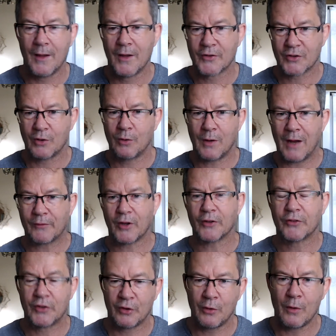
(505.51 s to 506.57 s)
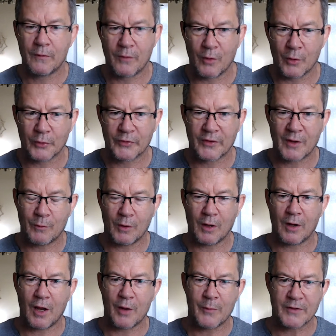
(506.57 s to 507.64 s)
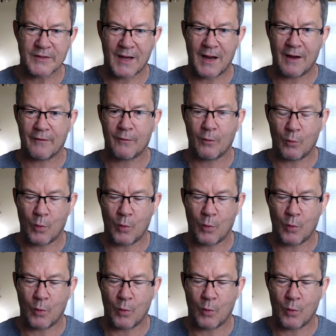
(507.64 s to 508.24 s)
So I've got two of those that will allow me to have